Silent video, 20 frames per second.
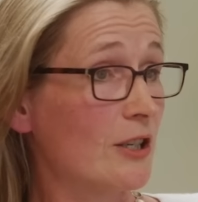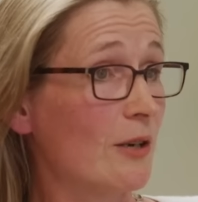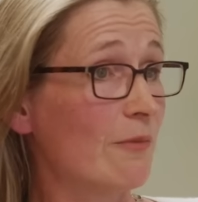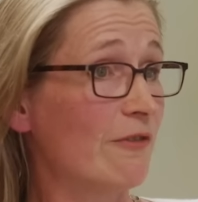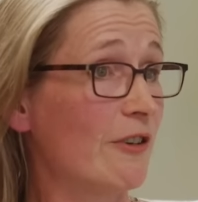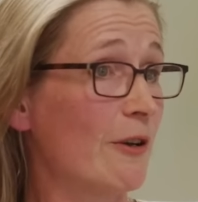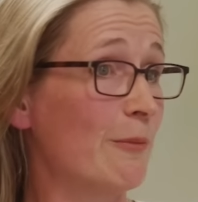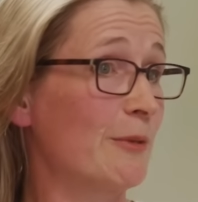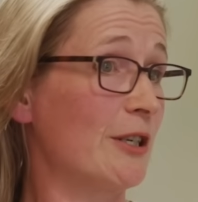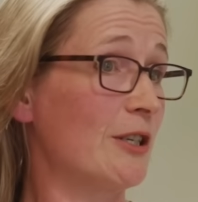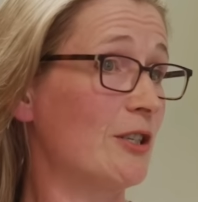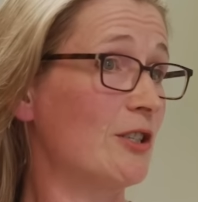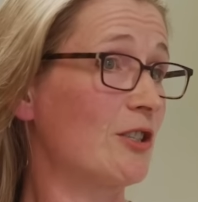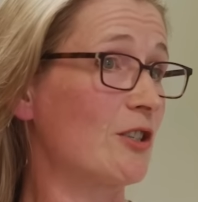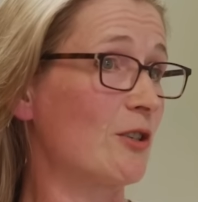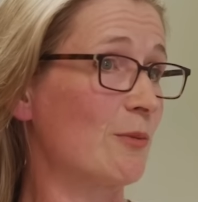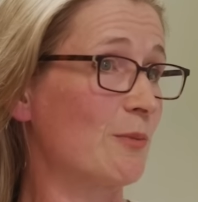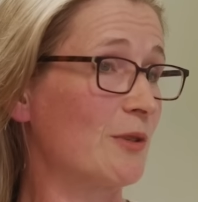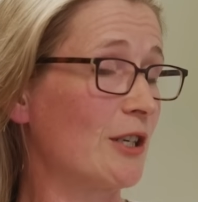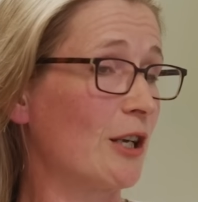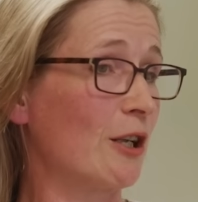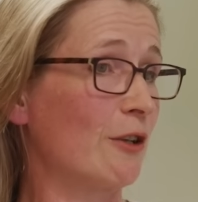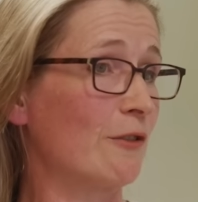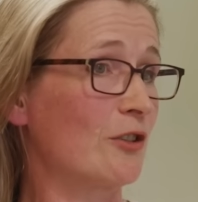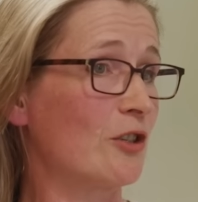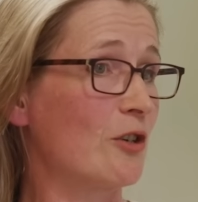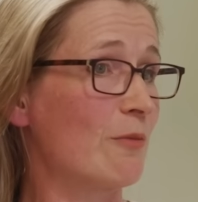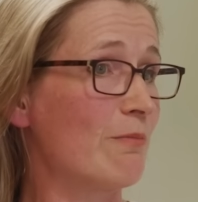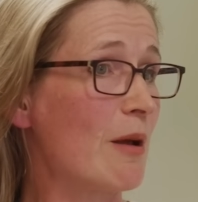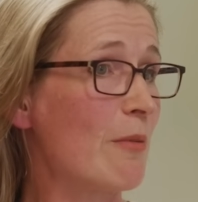some feminists
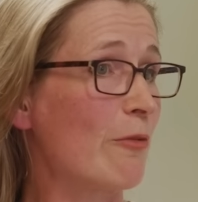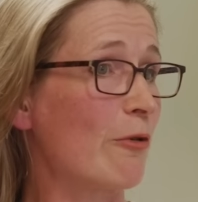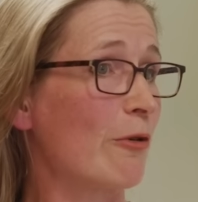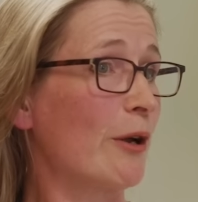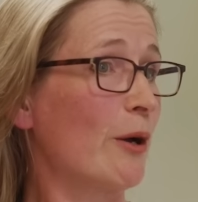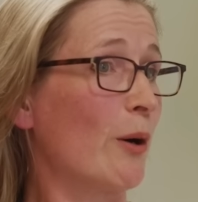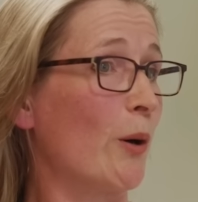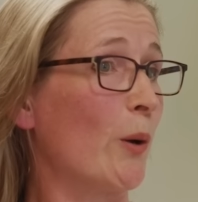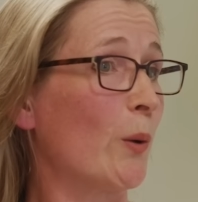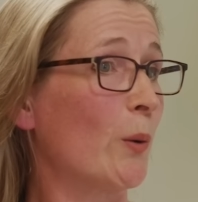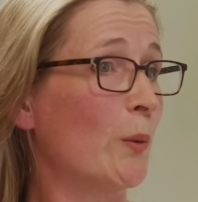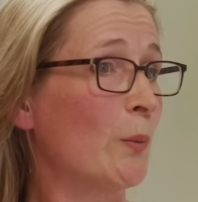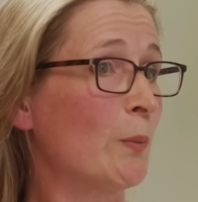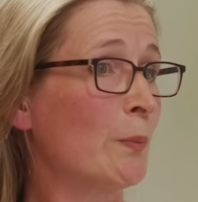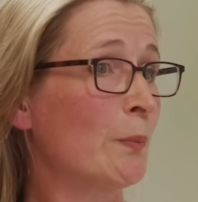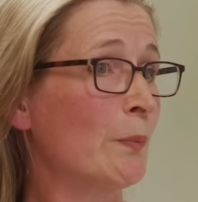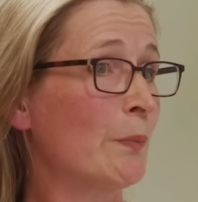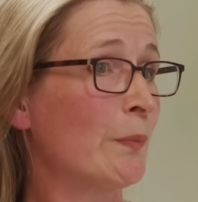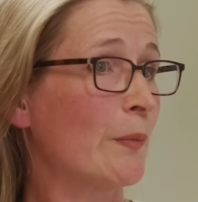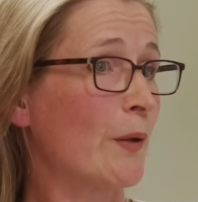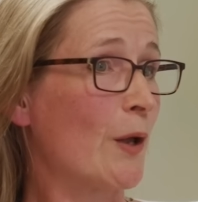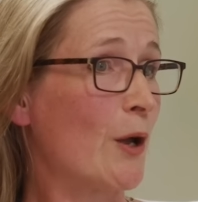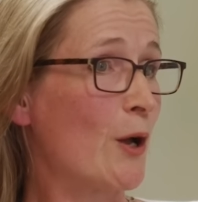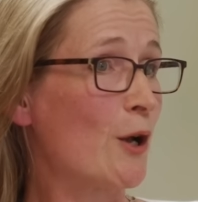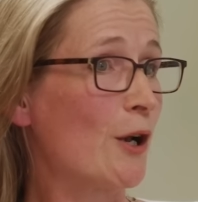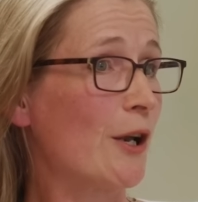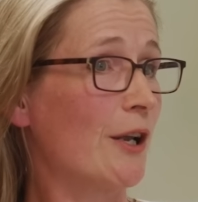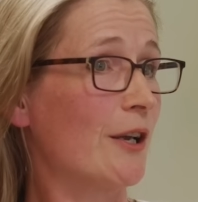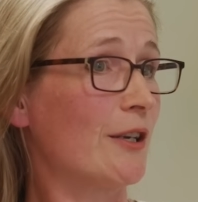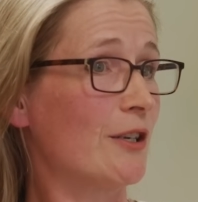themselves to memory hole
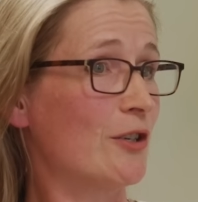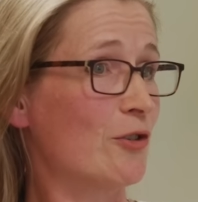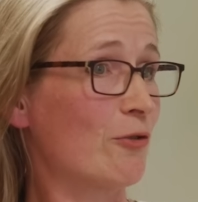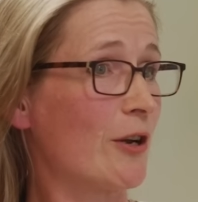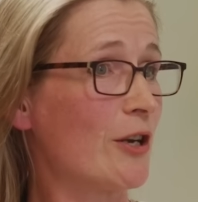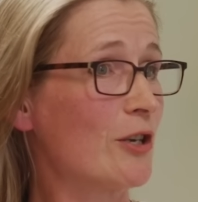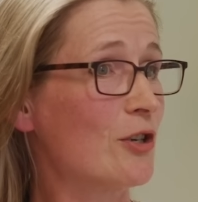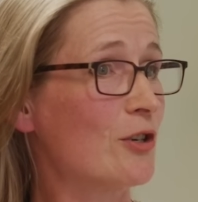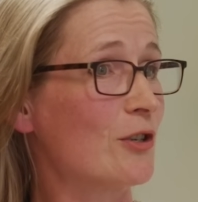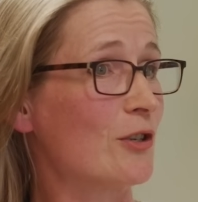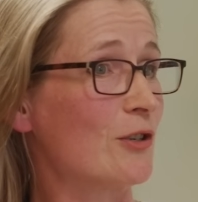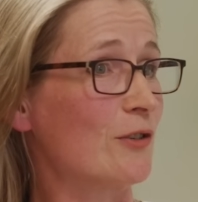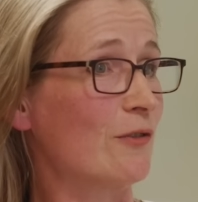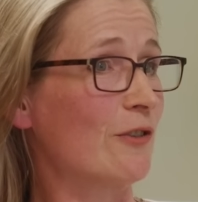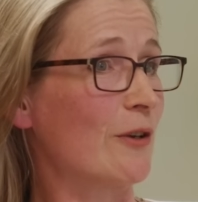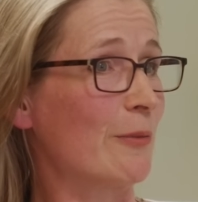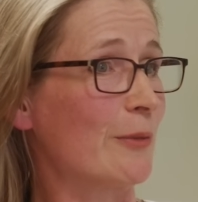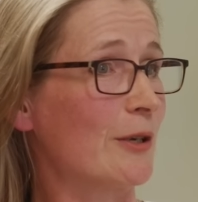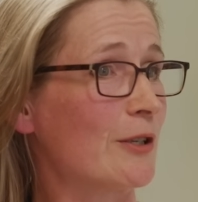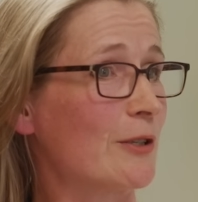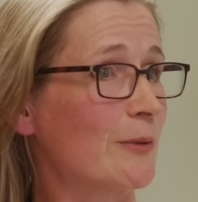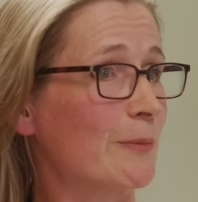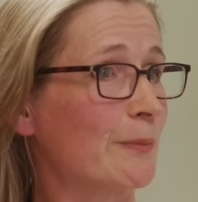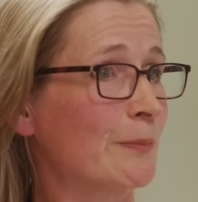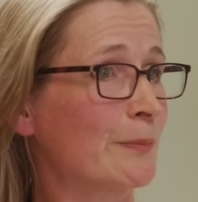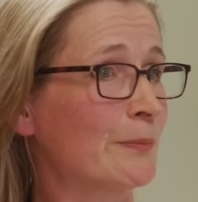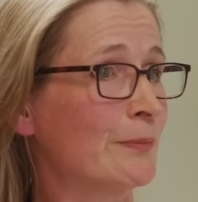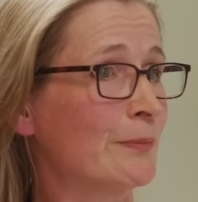earlier iterations of feminism